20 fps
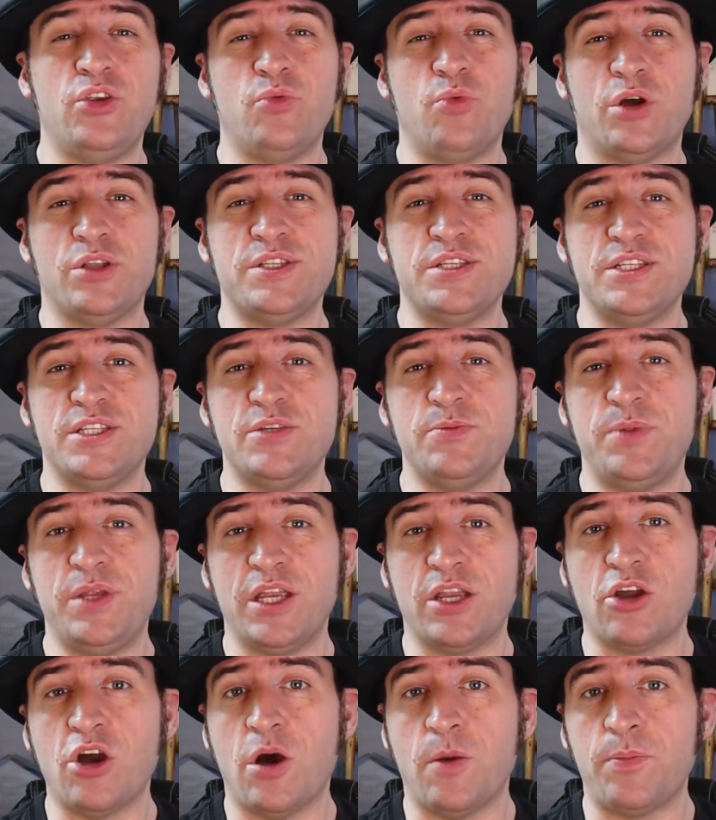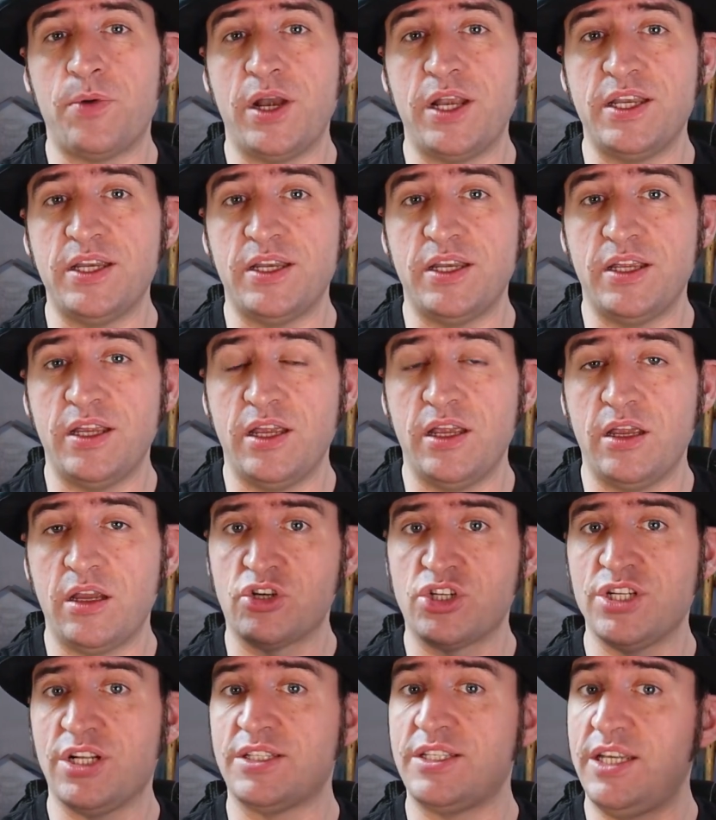you want it to be incorporated
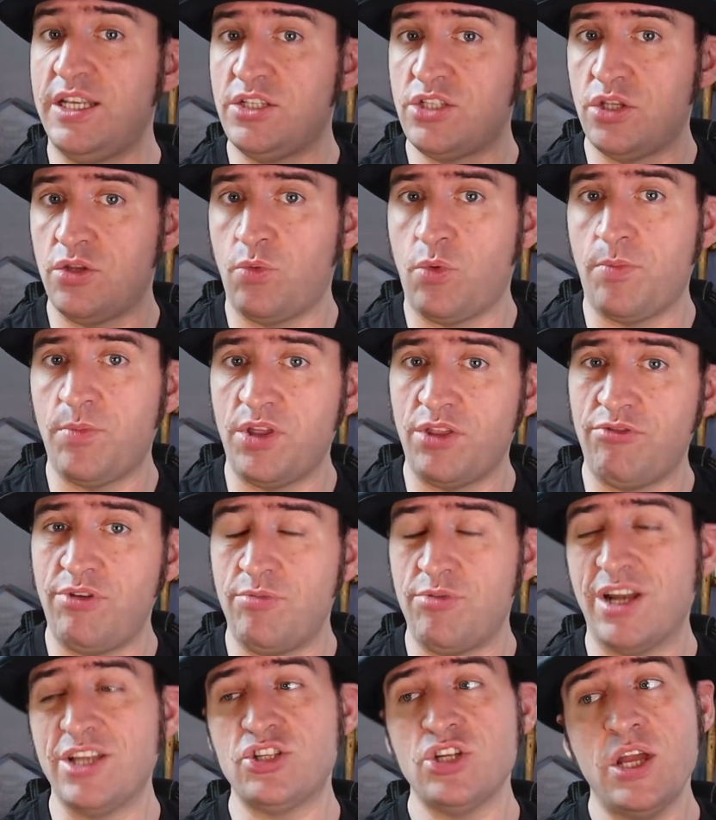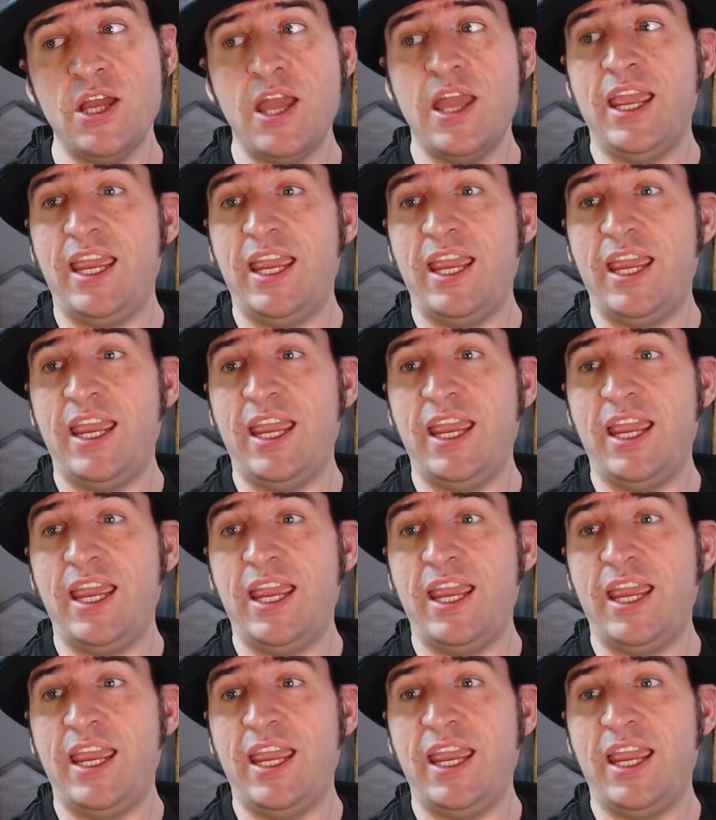functionality into the 1.3 branch,